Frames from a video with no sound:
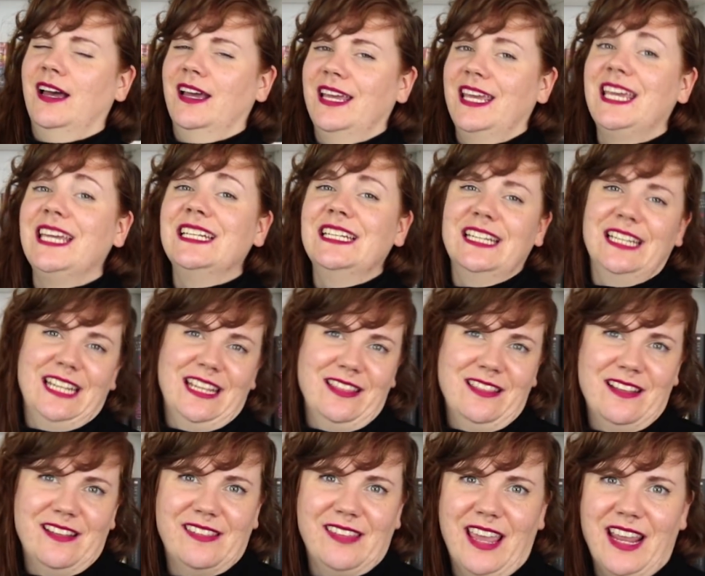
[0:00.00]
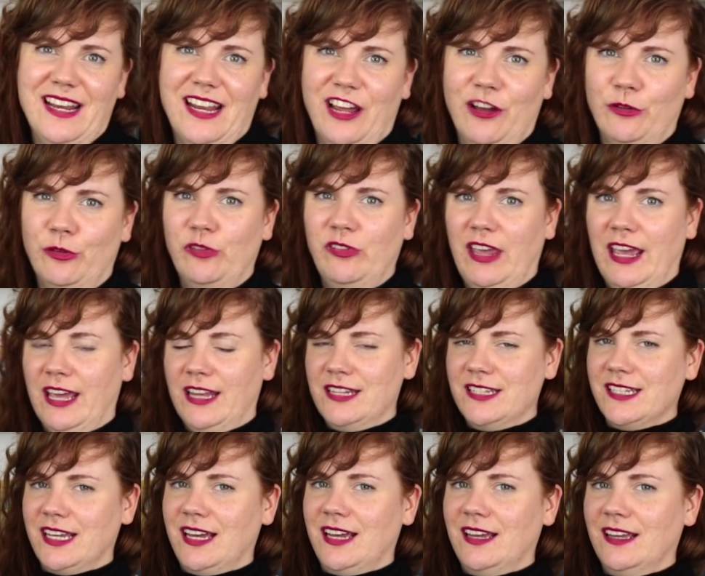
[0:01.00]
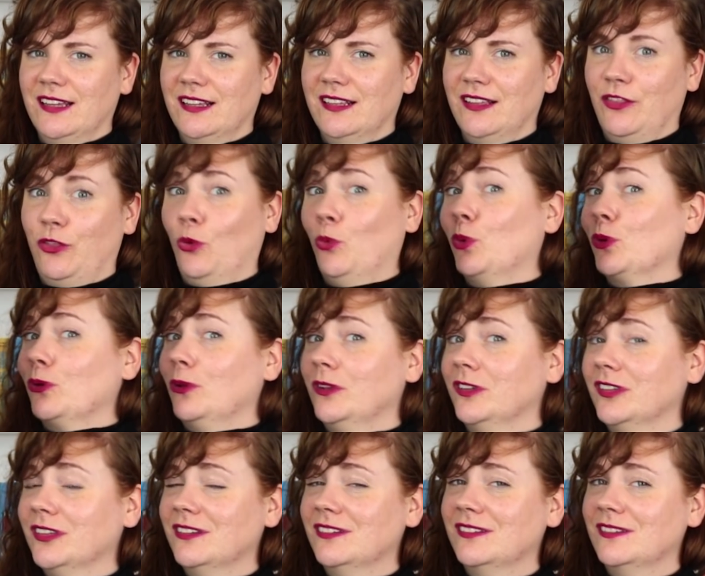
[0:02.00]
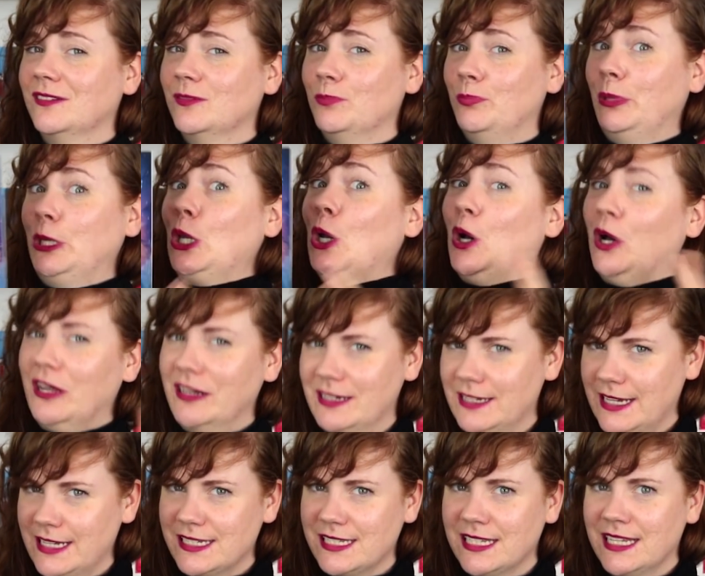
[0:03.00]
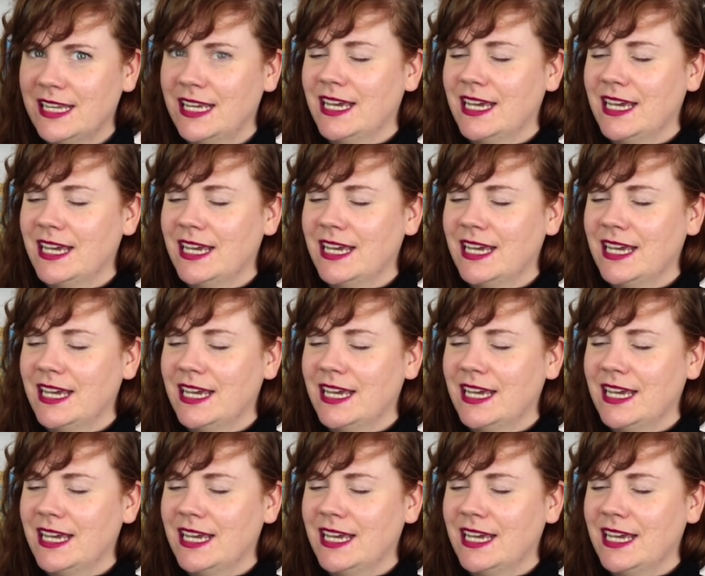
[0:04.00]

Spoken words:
hidden in this lighthouse and the world beyond it.